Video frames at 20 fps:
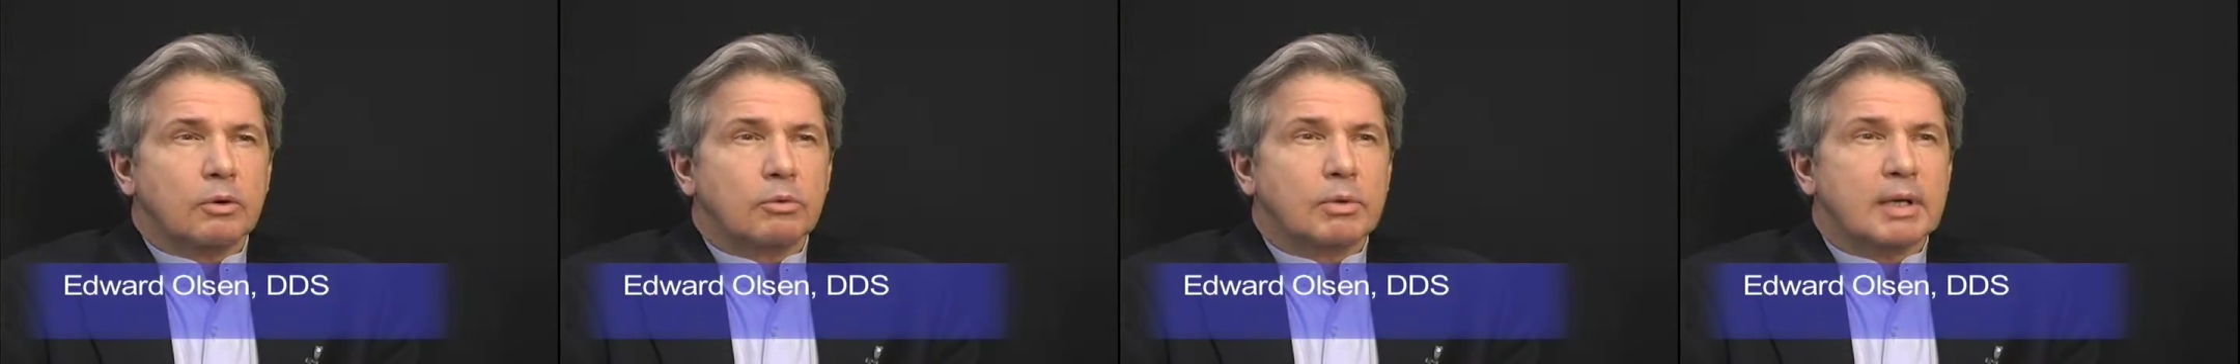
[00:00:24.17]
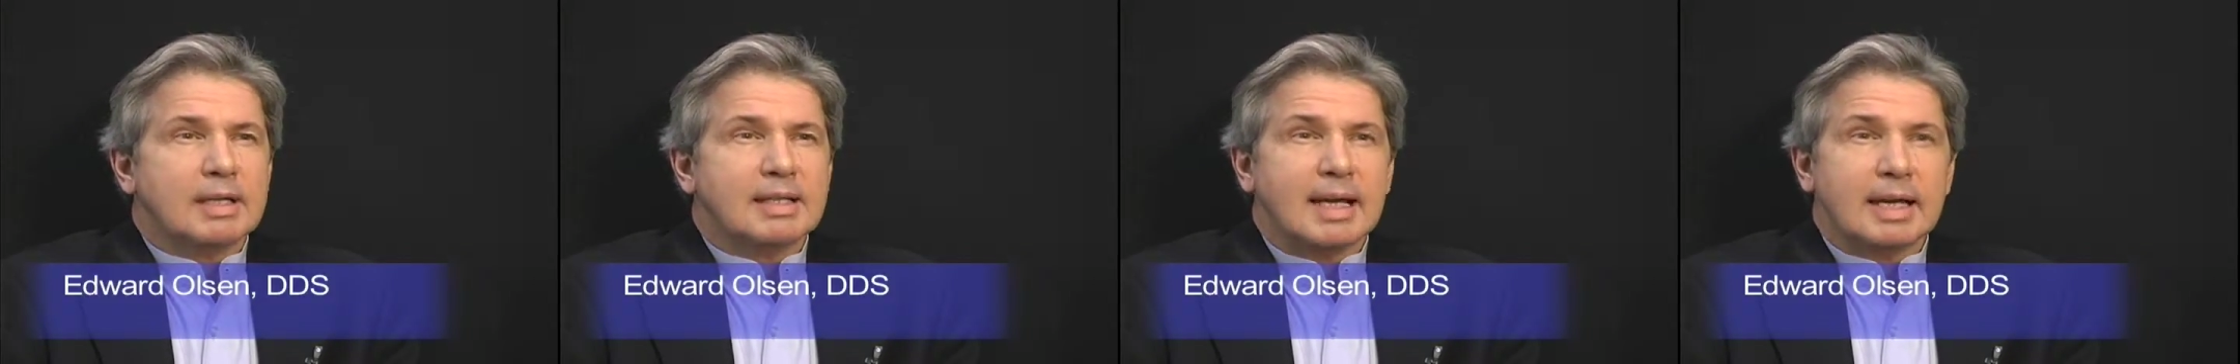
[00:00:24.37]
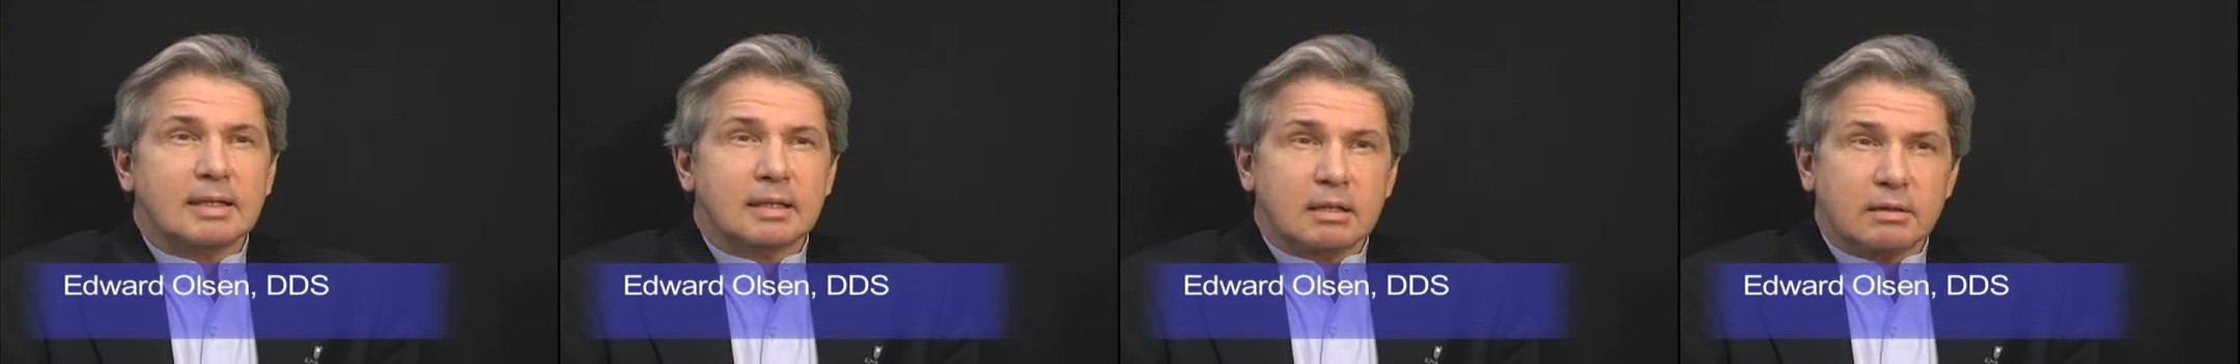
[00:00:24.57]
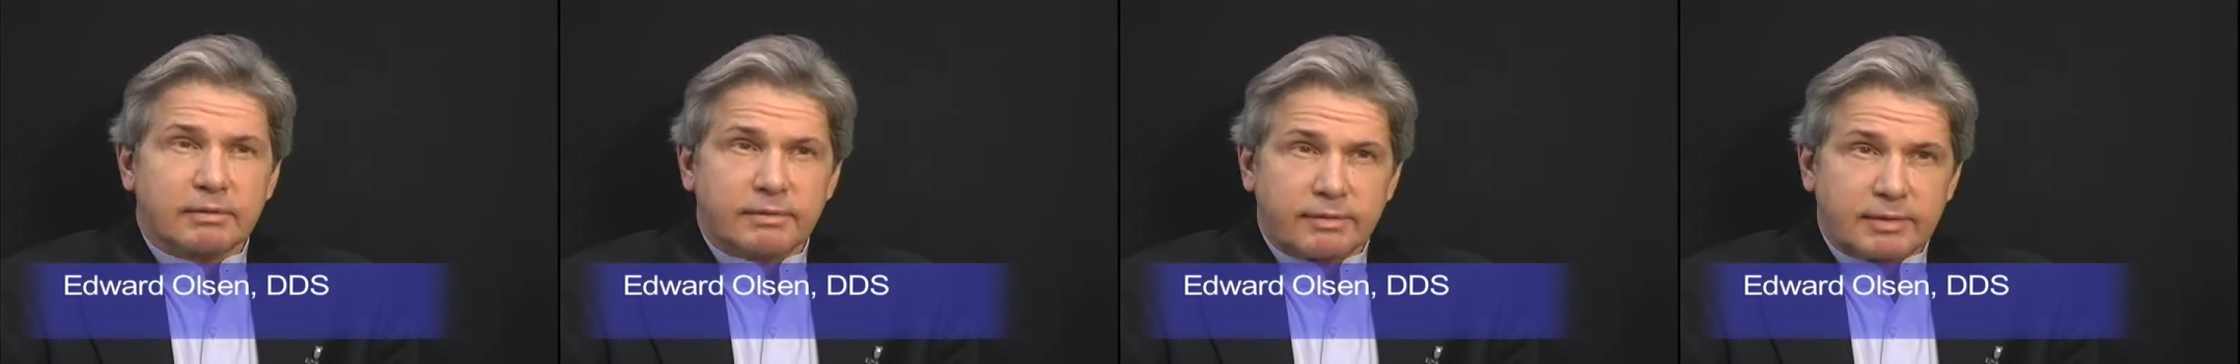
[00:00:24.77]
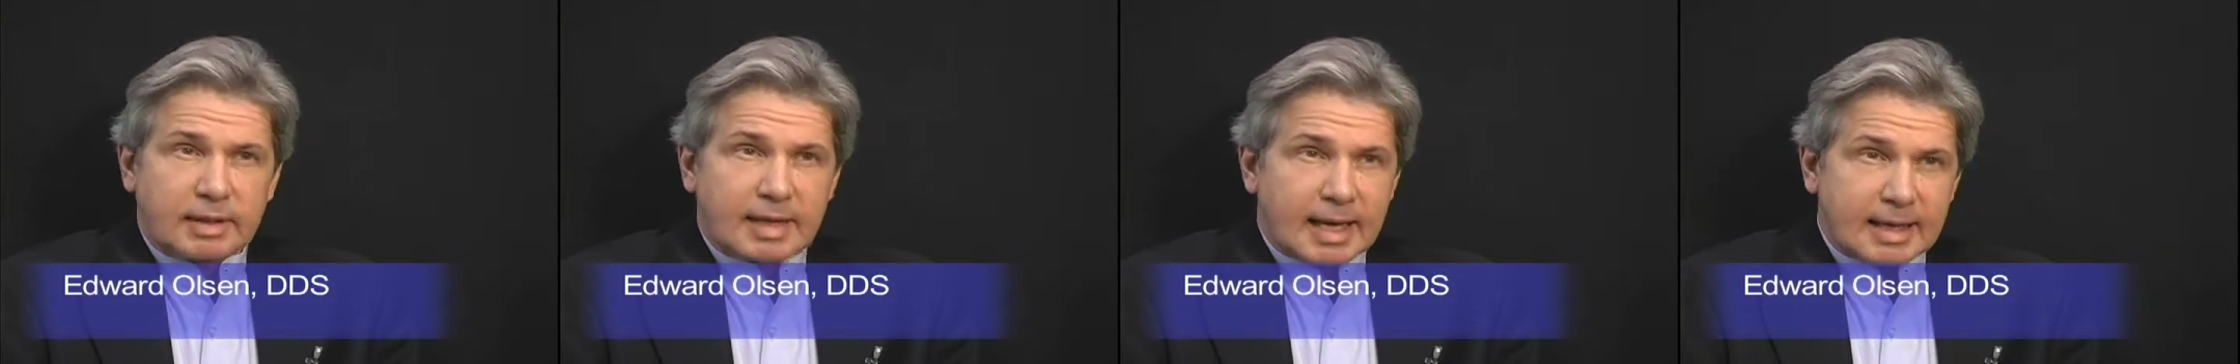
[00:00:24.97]
retentive
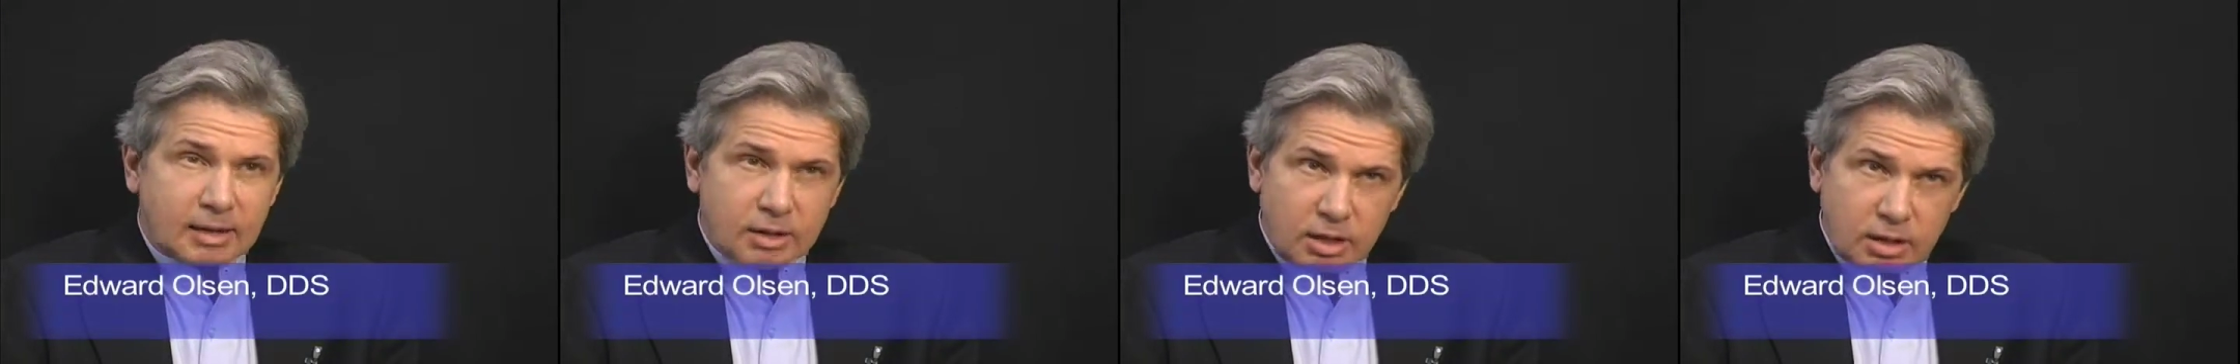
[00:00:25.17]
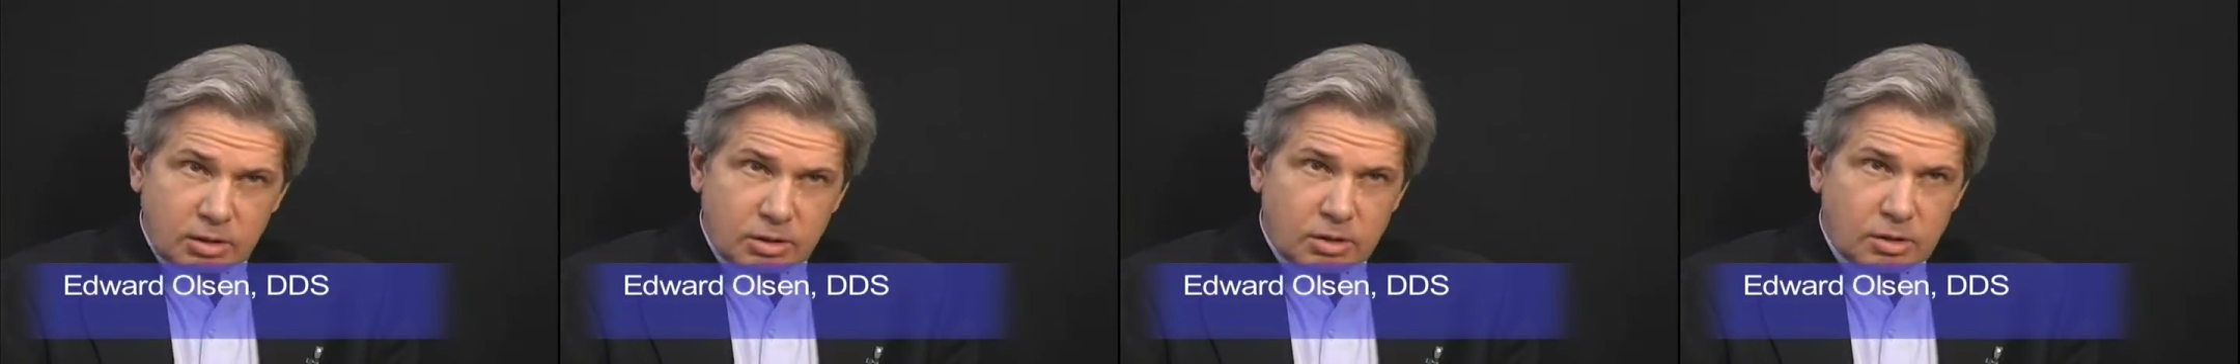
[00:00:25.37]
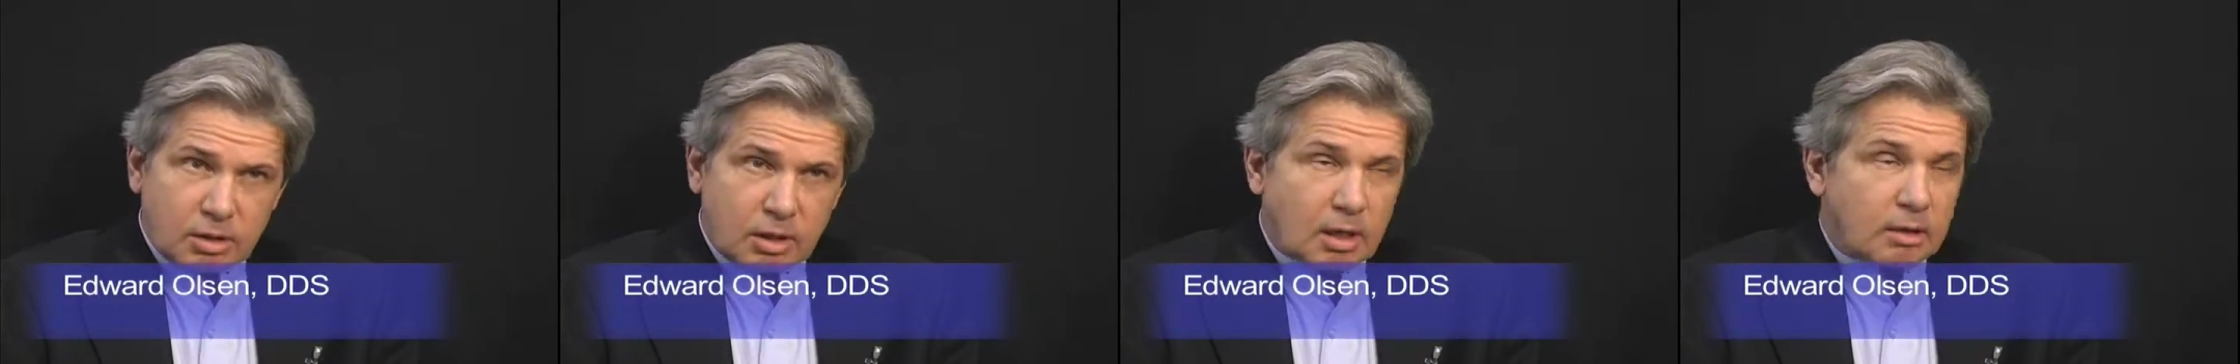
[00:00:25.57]
dentist,